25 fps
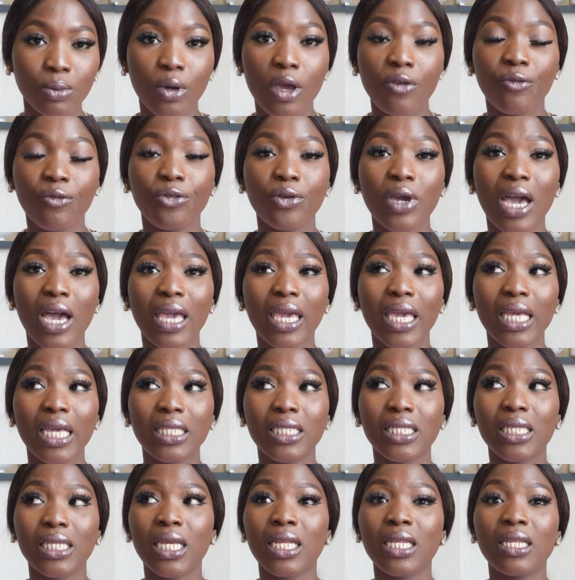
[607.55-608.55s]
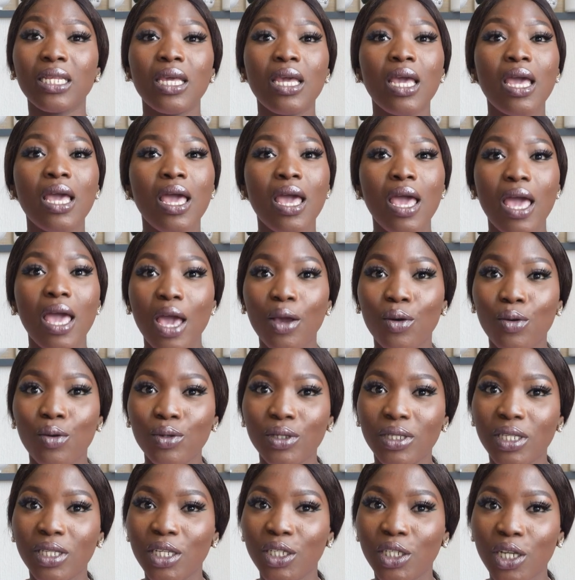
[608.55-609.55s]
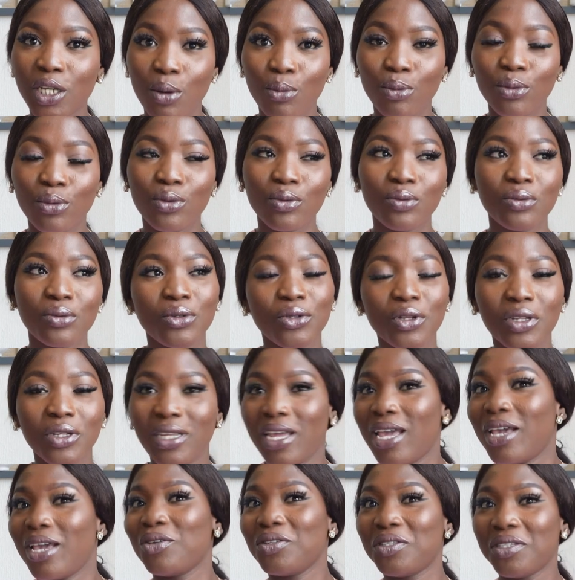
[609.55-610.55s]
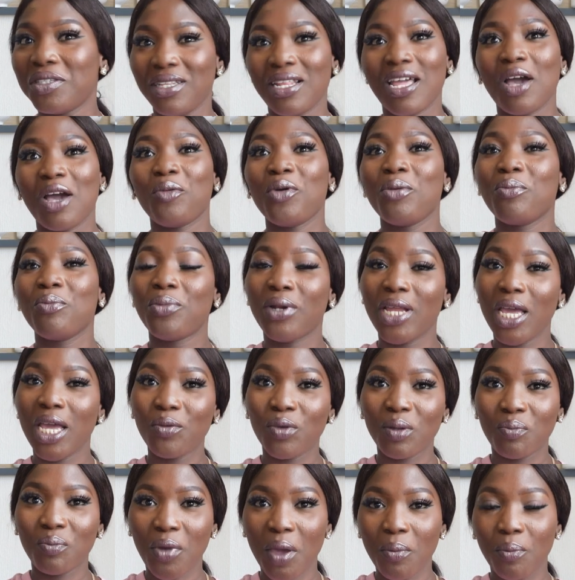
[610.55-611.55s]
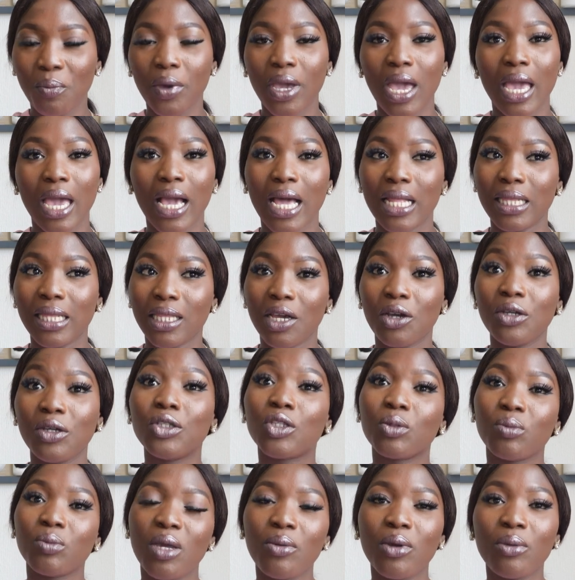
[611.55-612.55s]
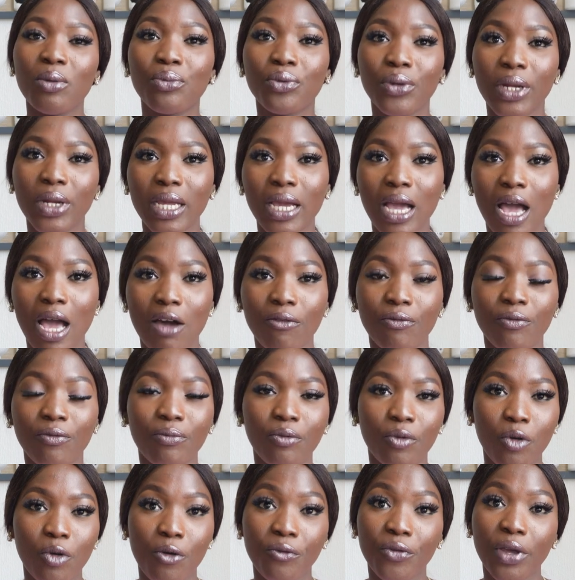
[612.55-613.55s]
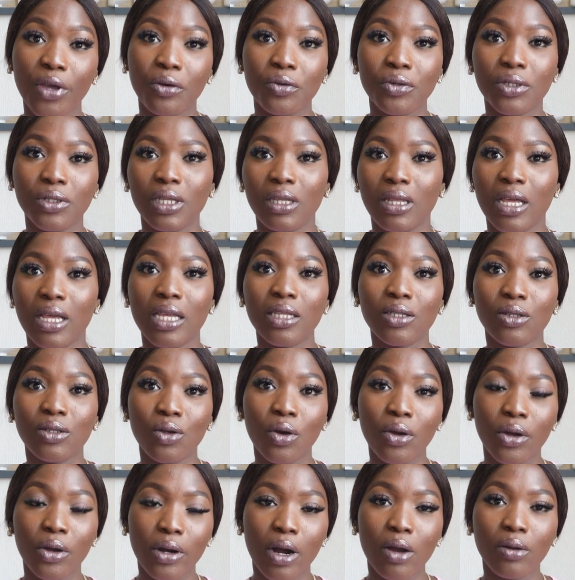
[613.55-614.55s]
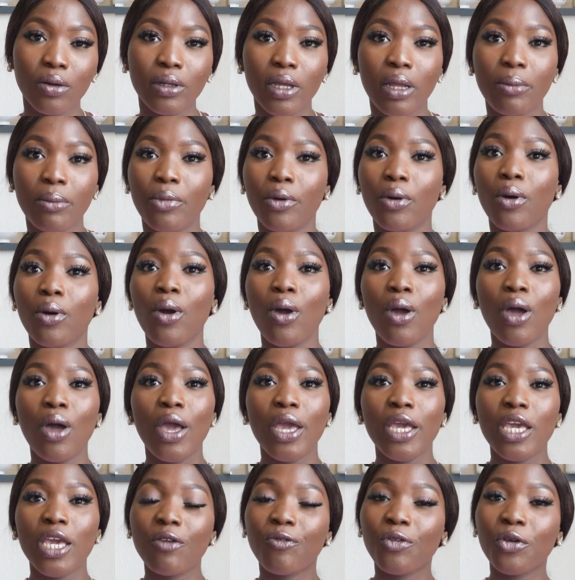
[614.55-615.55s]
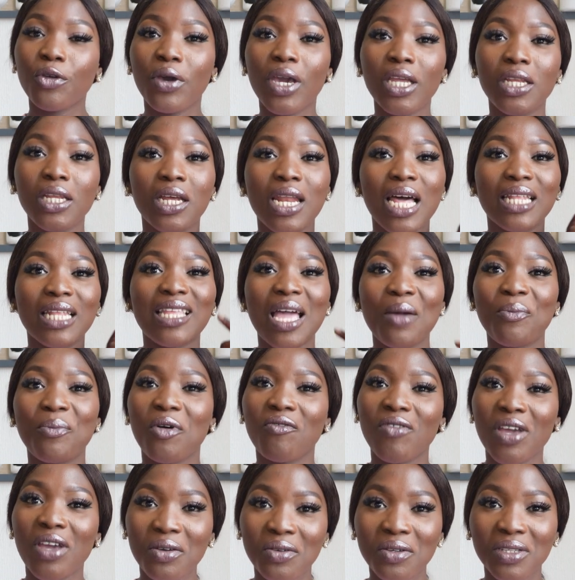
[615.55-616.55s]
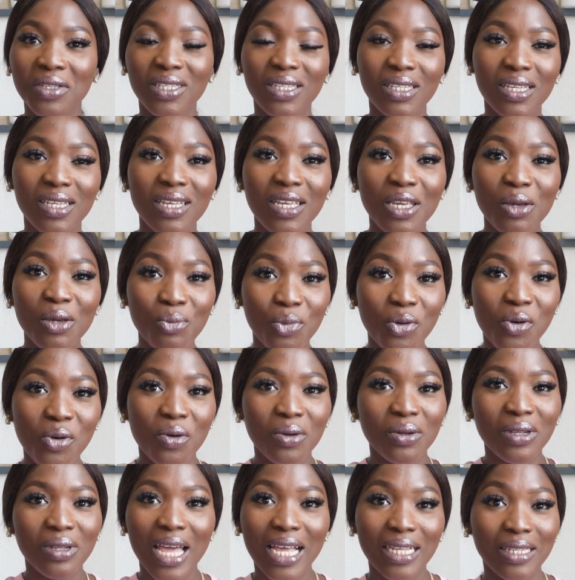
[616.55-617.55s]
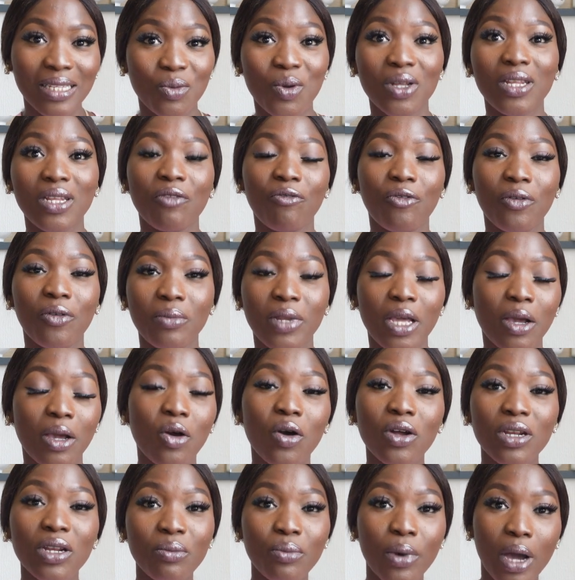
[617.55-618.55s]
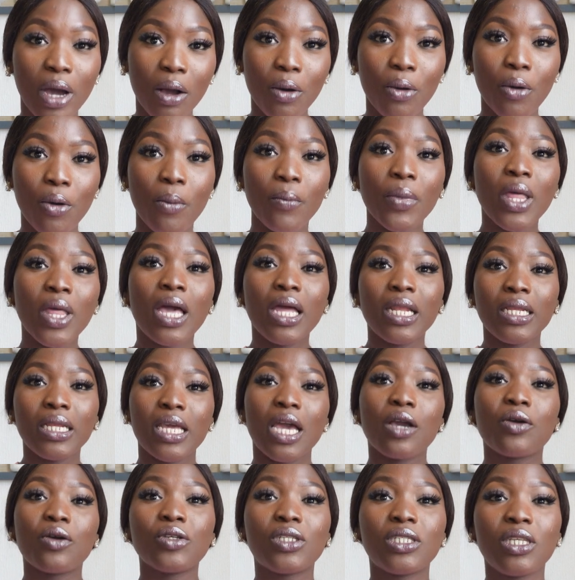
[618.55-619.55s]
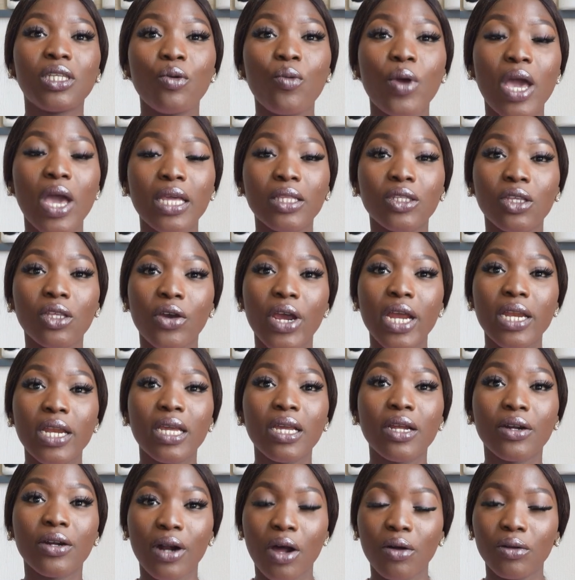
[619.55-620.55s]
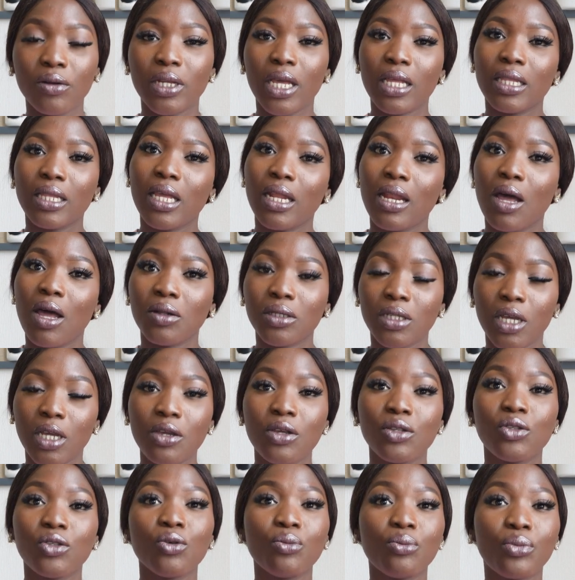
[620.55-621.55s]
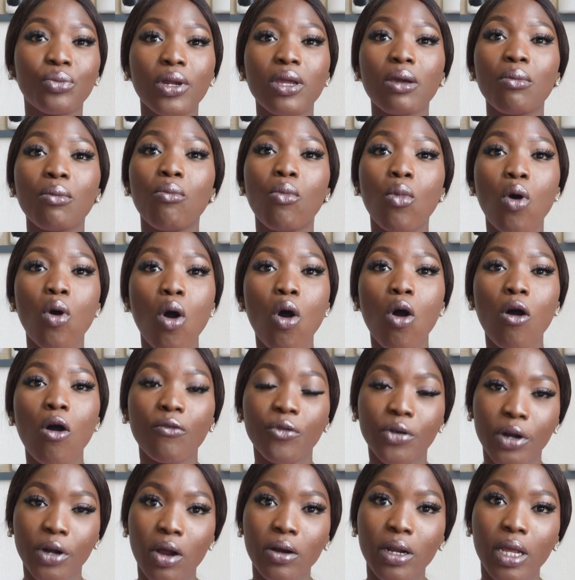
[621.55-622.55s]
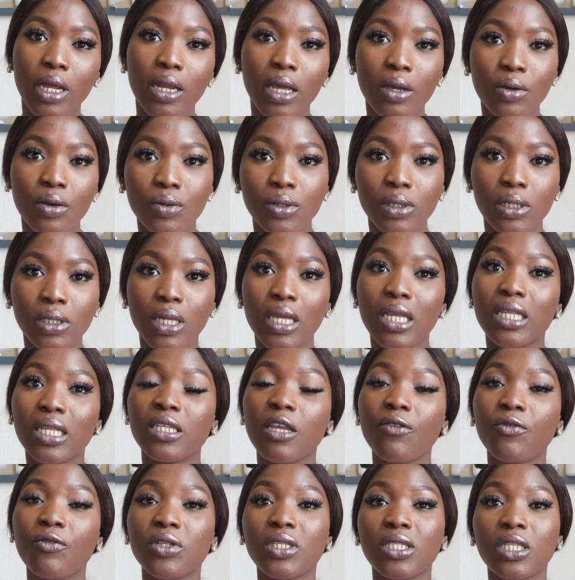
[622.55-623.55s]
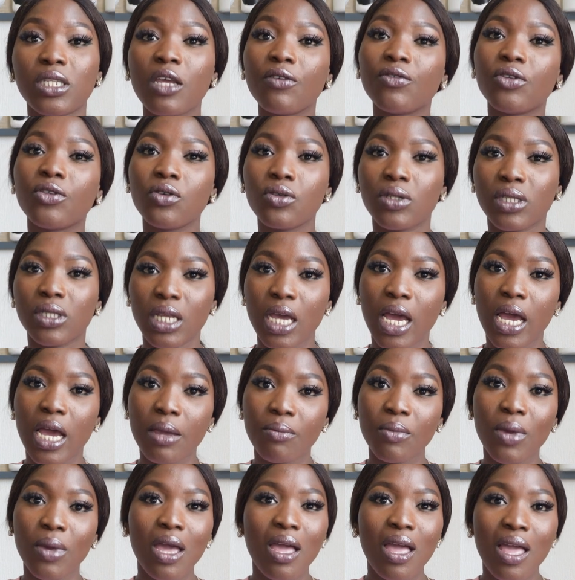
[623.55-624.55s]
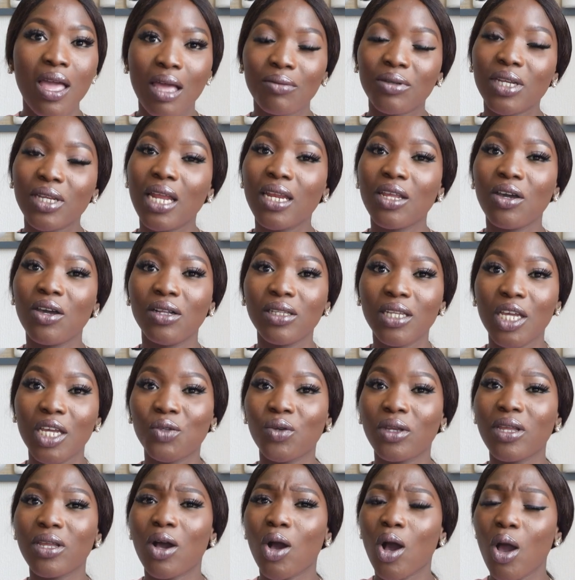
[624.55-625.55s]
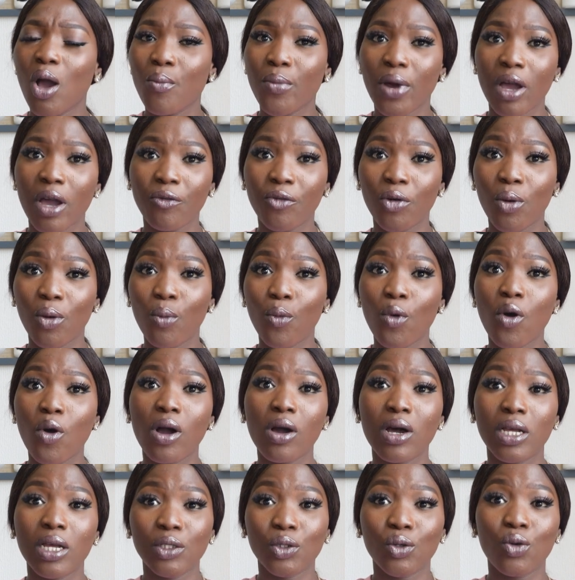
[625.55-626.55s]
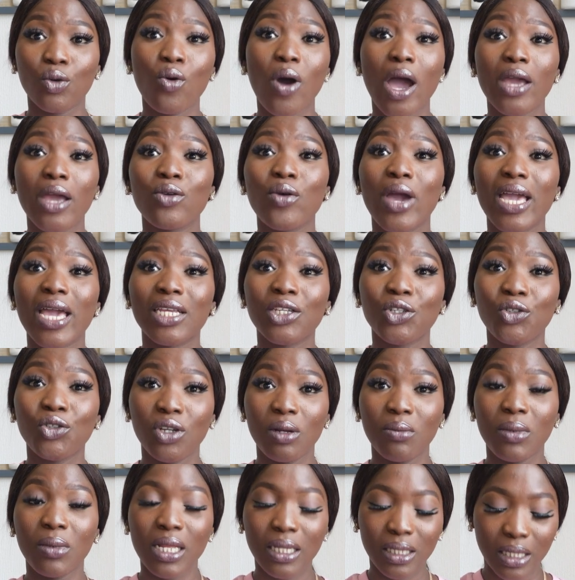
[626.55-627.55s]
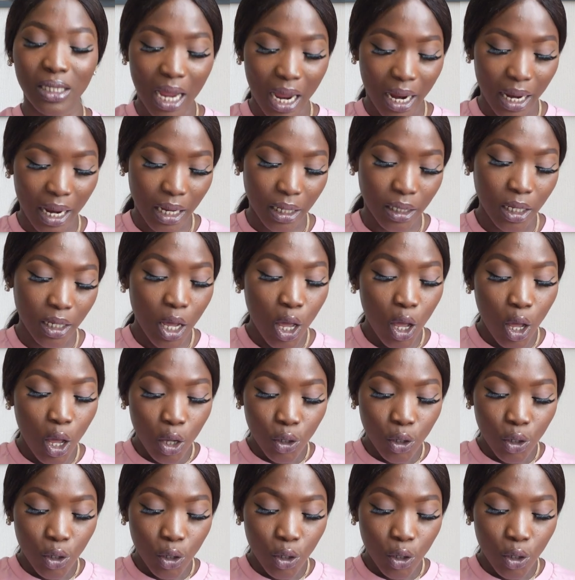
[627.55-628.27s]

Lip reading: But if you are eating egusi jebu, you know the egusi that we blend with pepper, I can tell you to maybe bring half of egusi that is not grounded. But if you eat the other type of egusi, Igbo, that's what they call it back home, the egusi where it's already grounded, then I'll tell you to bring more of grounded egusi. It even saves you time, especially on days when you're coming back from work and school and you are extremely tired.